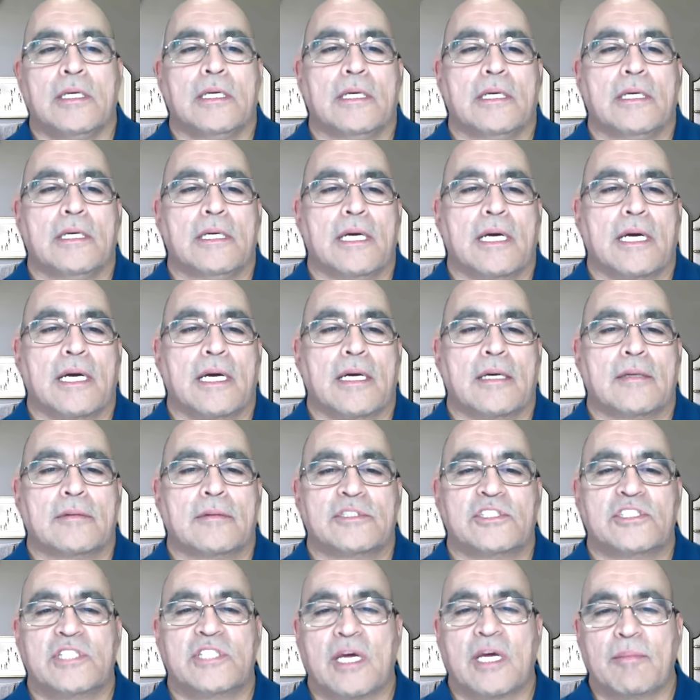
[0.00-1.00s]

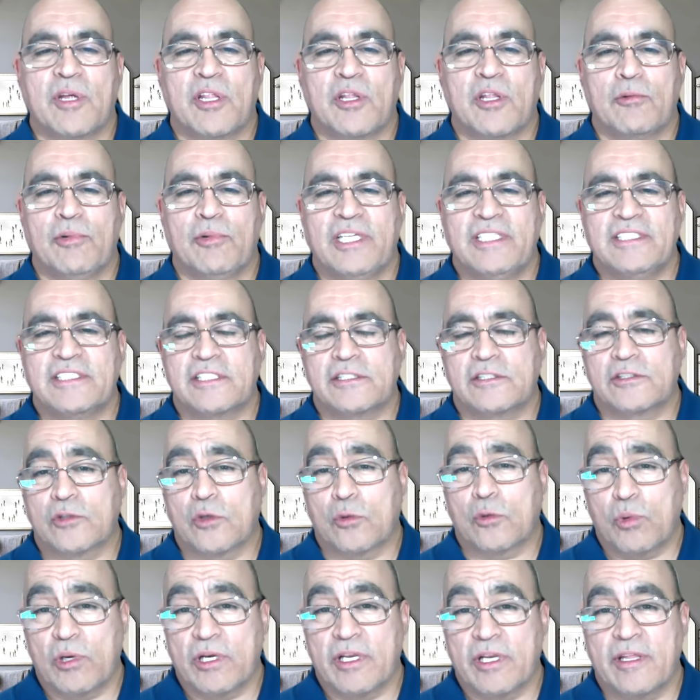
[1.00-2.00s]
Some of the reasons, or
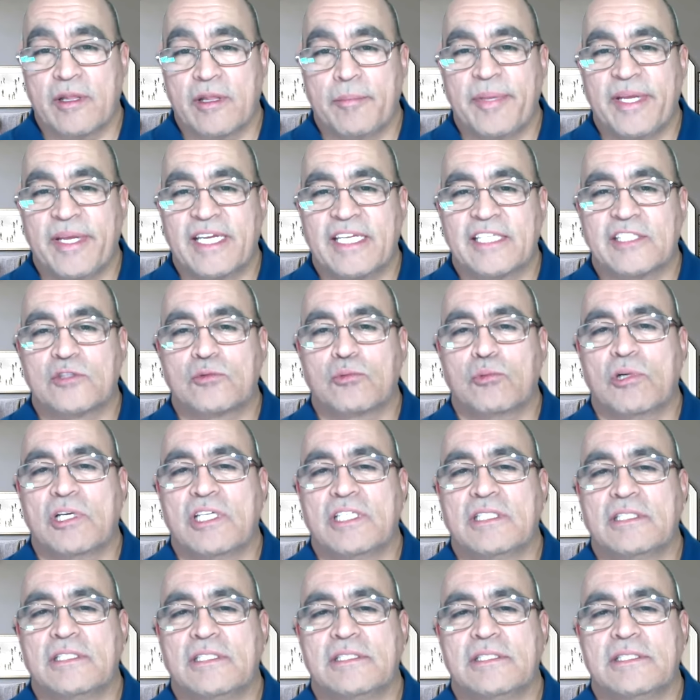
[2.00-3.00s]
one of the biggest
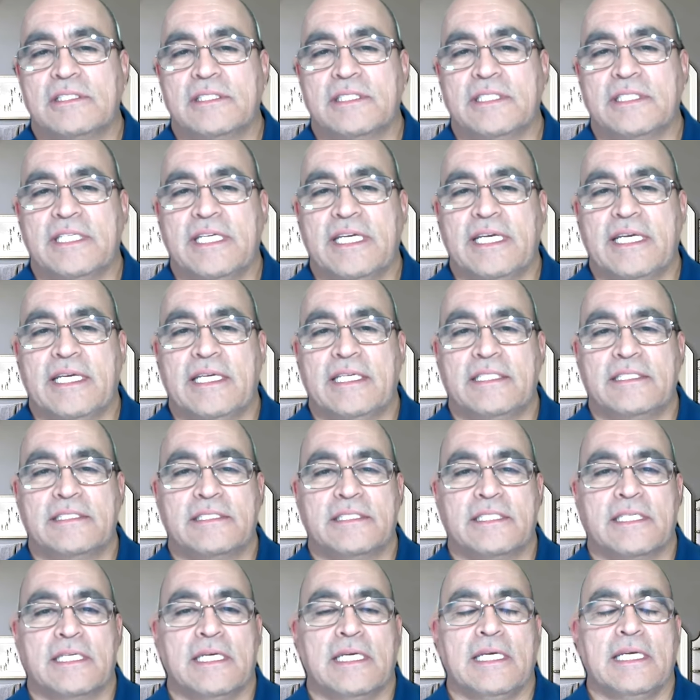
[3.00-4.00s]
ones, is
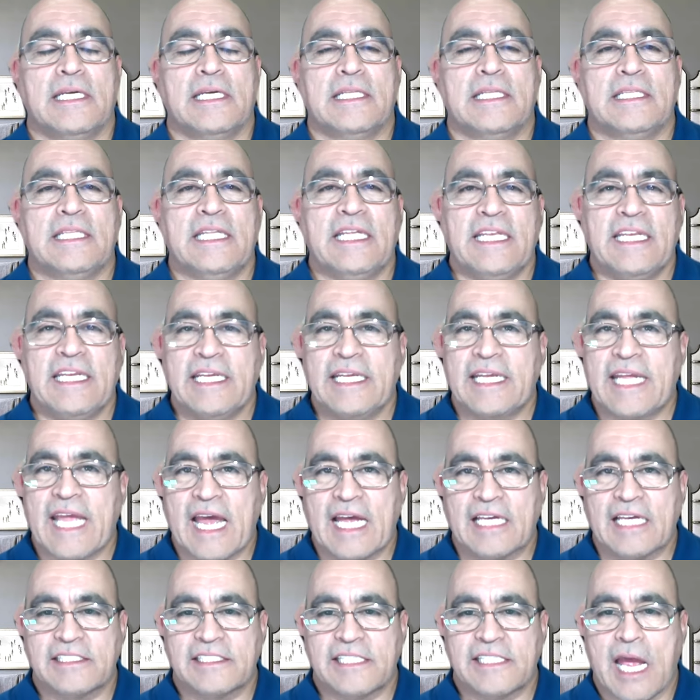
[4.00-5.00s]
needing
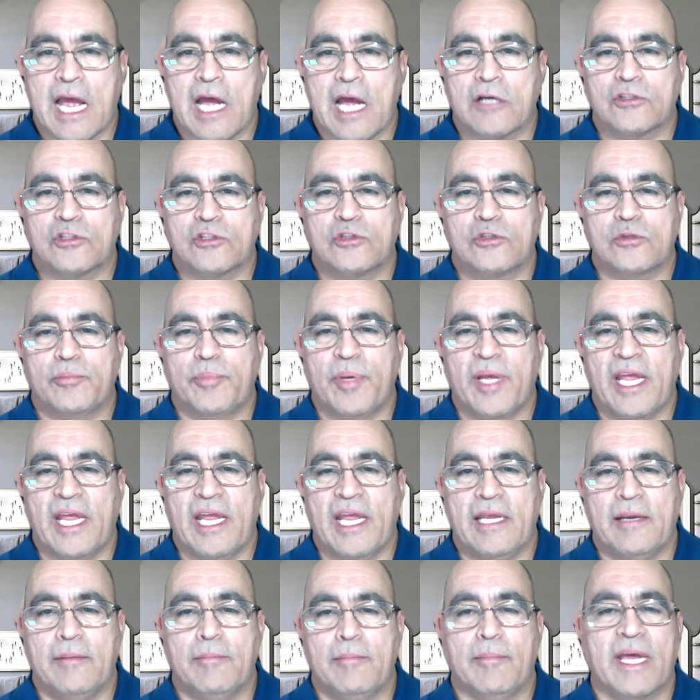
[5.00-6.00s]
cash out to
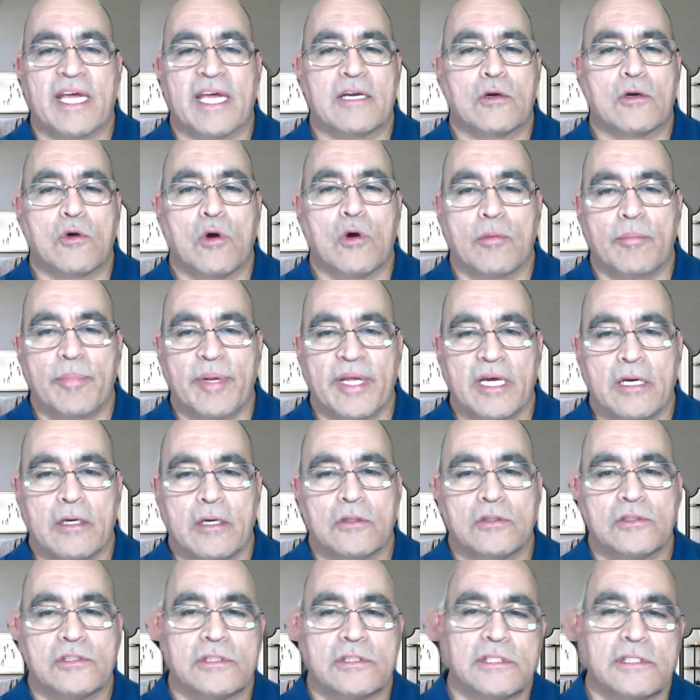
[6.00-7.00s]
pay medical
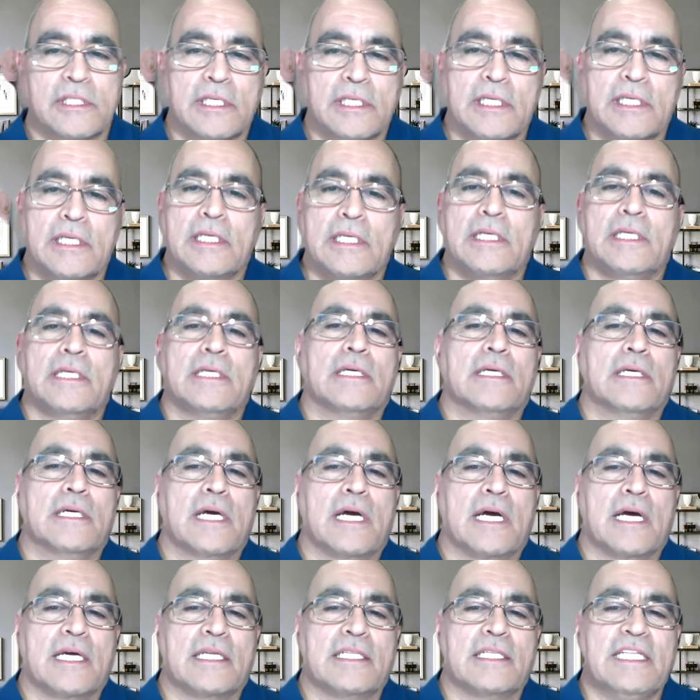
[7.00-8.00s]
bills,
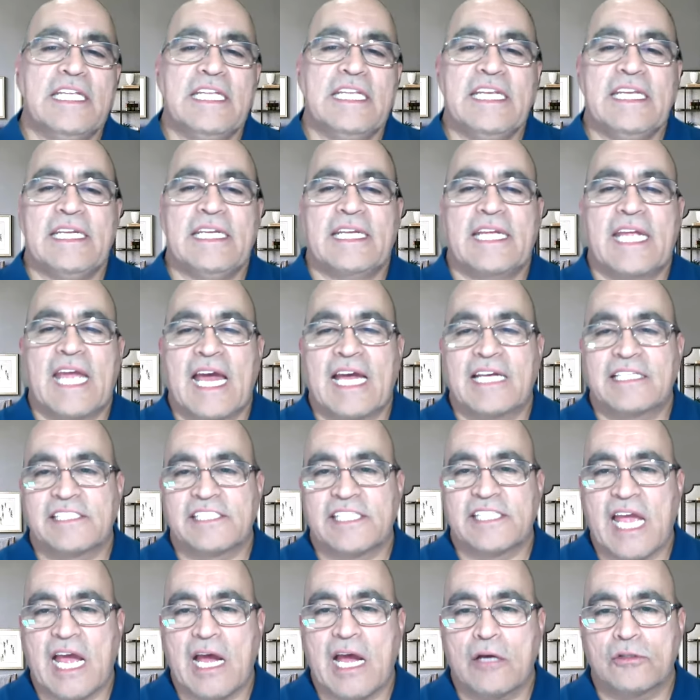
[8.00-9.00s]
needing cash
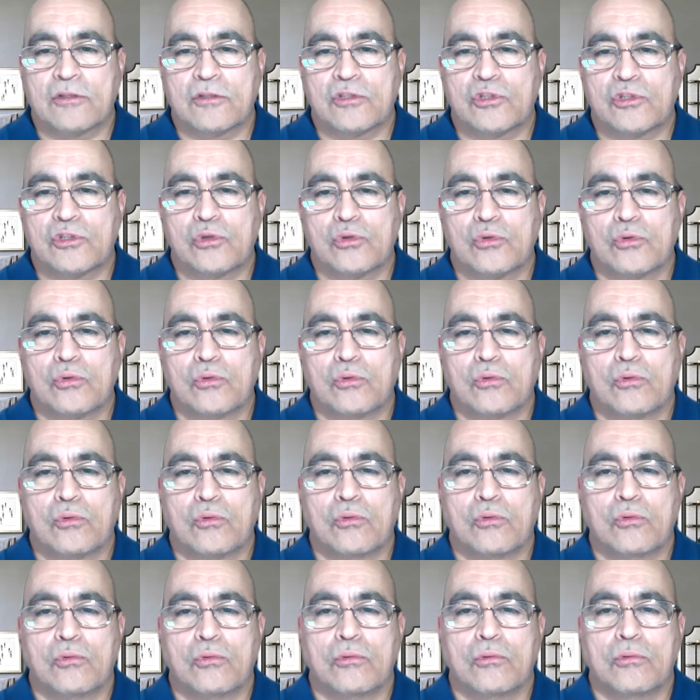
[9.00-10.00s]
out
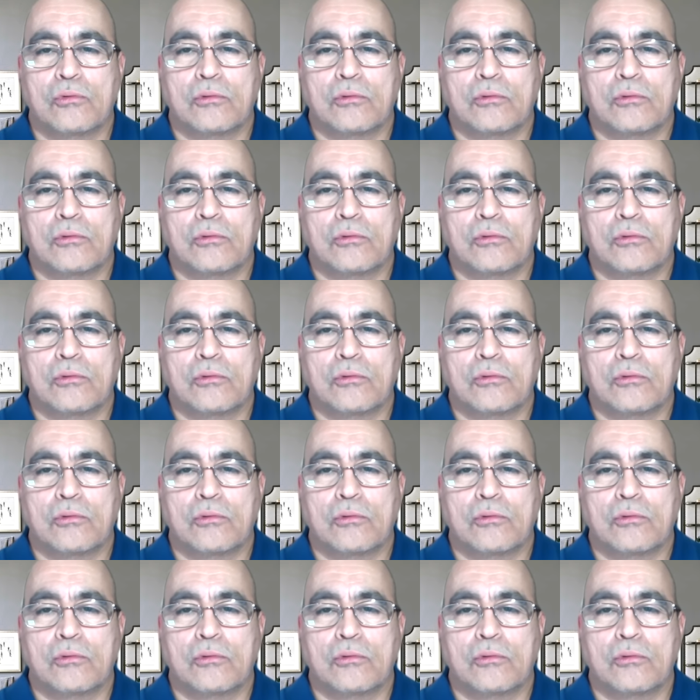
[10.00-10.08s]
for